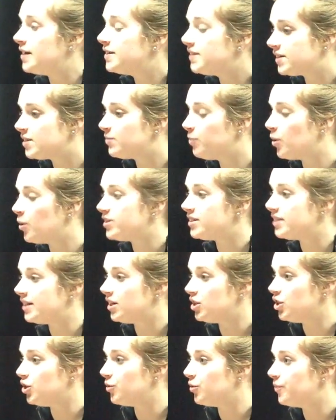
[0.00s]
disappointed
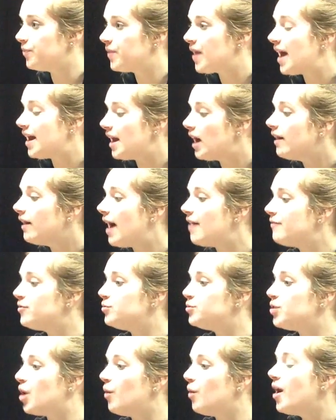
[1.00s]
in you, and I'll have you
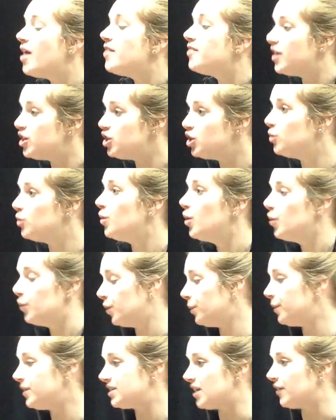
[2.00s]
know that you
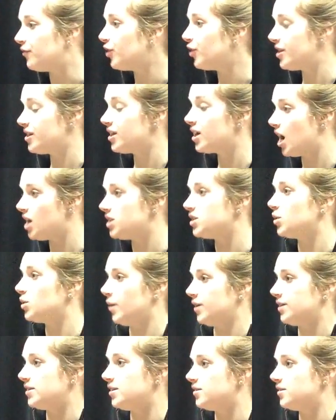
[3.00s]
will be suffering the
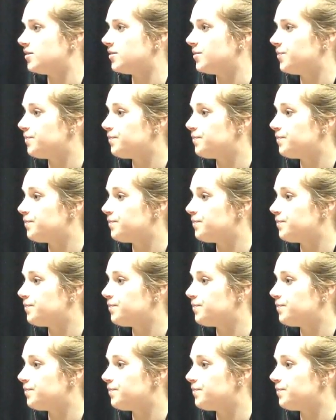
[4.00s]
consequences.